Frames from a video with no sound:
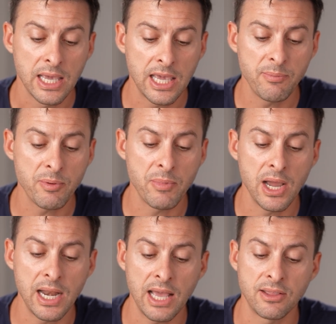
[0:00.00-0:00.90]
keep in
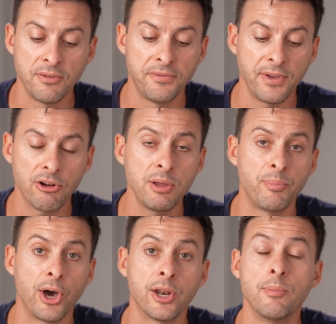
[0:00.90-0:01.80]
mind at the very
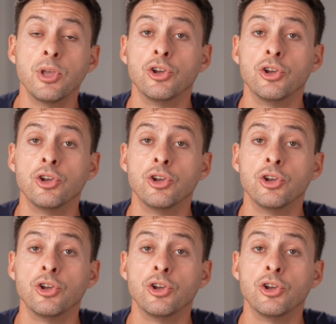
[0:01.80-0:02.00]
bottom,